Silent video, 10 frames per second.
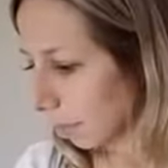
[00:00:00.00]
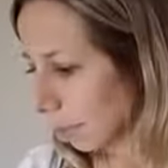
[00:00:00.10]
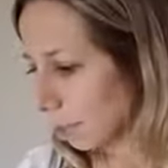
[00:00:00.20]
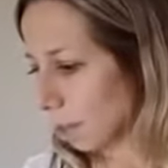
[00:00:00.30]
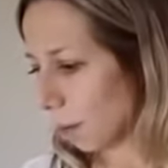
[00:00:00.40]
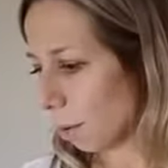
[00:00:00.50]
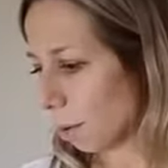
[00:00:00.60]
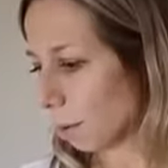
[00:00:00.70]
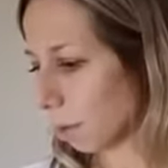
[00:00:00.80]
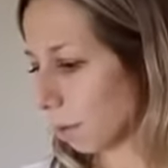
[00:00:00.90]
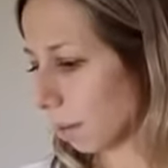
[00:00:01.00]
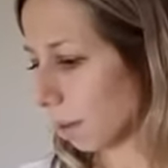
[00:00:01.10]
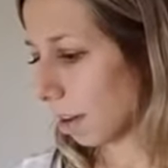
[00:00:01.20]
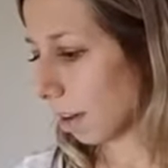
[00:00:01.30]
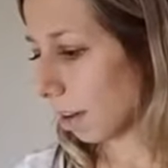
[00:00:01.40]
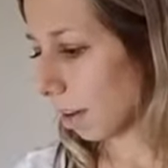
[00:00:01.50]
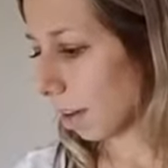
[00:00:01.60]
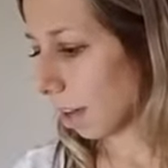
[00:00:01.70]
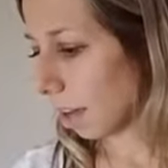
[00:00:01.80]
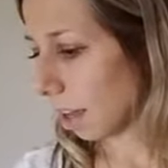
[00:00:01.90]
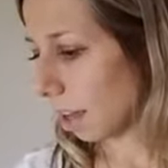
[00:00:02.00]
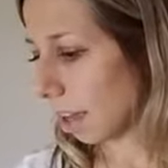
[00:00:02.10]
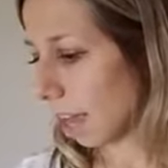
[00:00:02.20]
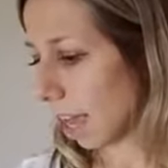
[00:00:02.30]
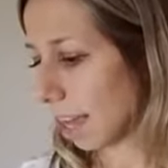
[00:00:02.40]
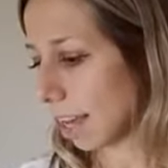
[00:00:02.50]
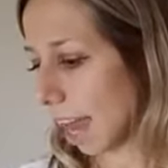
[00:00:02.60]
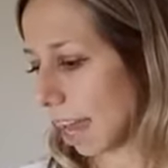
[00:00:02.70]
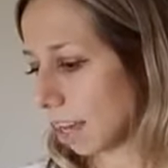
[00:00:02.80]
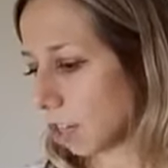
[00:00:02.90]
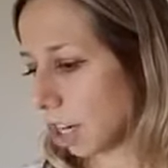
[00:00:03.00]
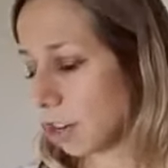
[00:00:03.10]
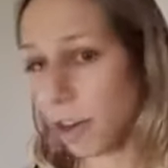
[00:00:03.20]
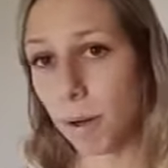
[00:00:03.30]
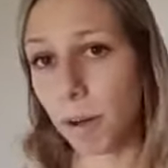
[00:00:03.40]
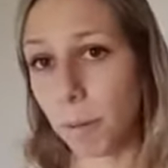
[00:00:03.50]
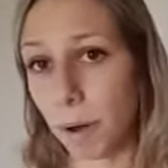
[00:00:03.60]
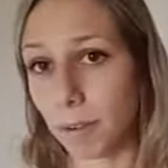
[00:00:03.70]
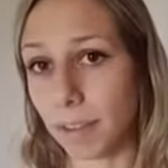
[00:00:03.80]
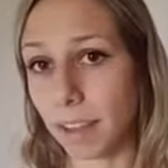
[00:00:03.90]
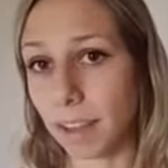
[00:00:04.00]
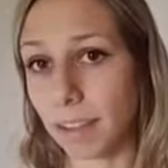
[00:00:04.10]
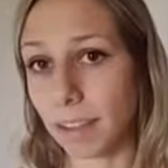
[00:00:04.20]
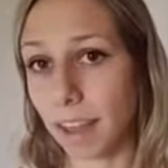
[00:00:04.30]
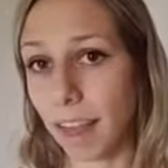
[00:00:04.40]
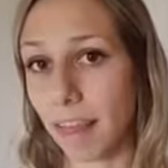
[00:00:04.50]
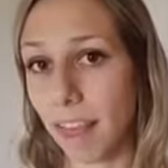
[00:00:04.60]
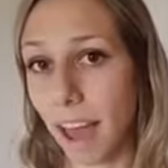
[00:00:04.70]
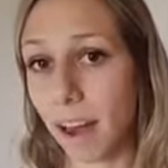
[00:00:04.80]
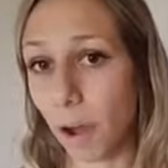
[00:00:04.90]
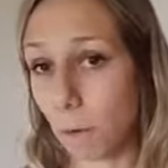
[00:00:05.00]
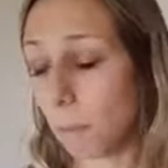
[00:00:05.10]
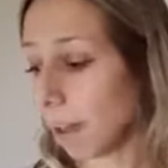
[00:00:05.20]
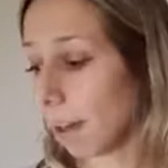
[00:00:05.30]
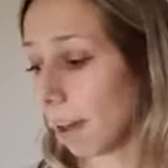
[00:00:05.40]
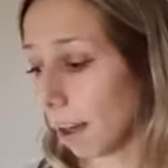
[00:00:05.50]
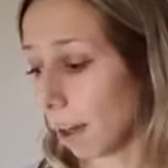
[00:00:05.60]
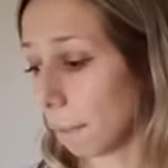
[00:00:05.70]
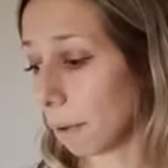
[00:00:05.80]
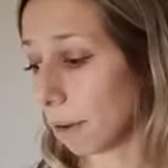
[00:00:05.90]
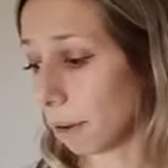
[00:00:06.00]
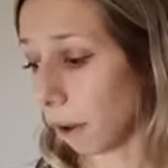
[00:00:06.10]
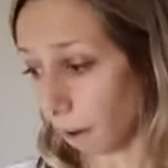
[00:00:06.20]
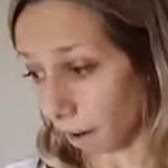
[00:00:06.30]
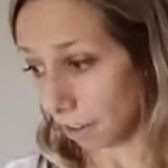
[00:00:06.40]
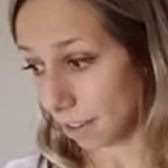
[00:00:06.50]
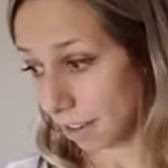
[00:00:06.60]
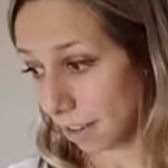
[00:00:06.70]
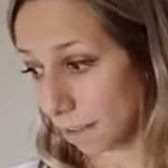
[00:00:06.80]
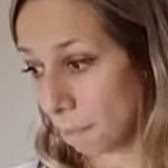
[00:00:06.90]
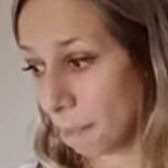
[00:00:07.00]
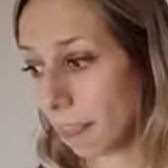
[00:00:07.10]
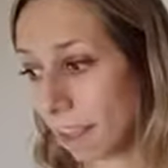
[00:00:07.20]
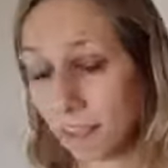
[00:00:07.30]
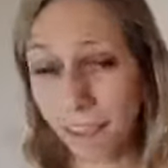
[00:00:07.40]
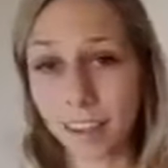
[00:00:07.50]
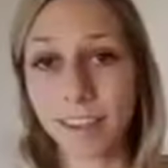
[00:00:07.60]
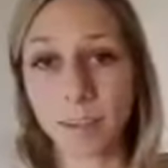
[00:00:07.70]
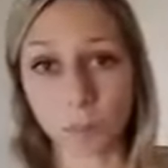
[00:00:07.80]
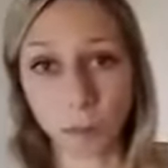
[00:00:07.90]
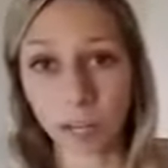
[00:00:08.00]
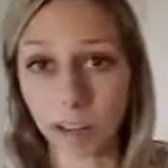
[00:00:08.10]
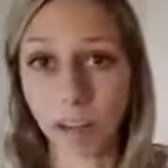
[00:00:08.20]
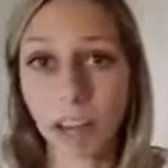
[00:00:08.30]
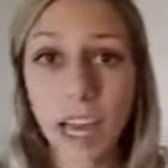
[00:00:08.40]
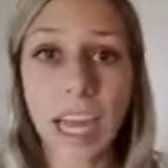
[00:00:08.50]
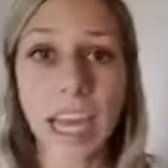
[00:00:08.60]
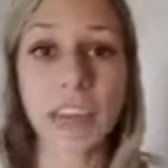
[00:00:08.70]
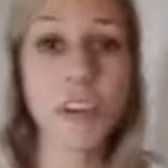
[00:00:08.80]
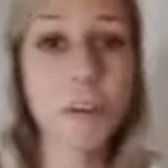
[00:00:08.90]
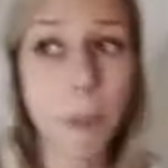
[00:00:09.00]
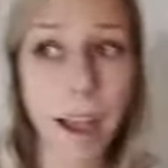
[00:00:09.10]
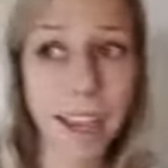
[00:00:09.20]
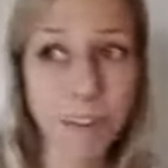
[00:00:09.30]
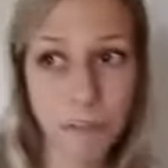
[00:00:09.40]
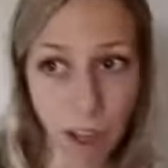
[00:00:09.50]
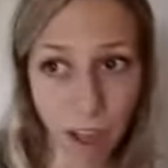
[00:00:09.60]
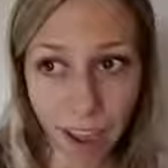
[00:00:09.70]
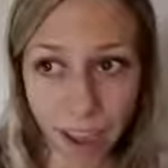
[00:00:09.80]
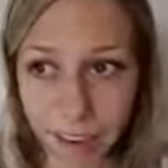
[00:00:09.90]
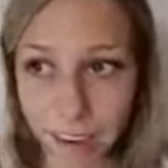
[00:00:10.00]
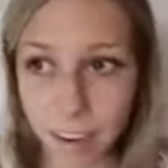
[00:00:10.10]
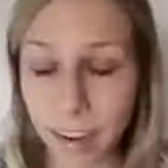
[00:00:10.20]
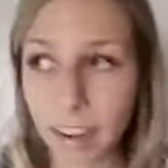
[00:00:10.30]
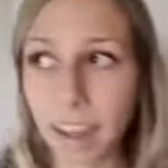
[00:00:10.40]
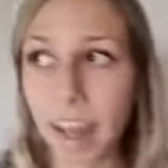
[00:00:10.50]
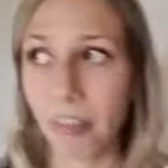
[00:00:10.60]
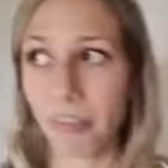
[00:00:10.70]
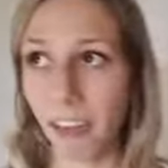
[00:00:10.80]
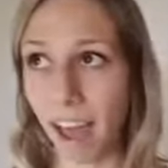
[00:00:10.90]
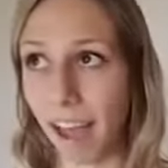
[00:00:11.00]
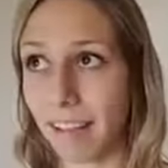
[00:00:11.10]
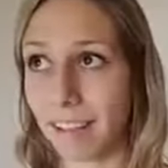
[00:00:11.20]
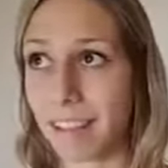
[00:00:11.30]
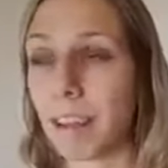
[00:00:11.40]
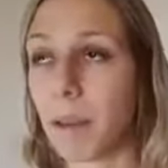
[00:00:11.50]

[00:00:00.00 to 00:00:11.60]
So engage in yoga poses that open up your heart. This is real. And you might find that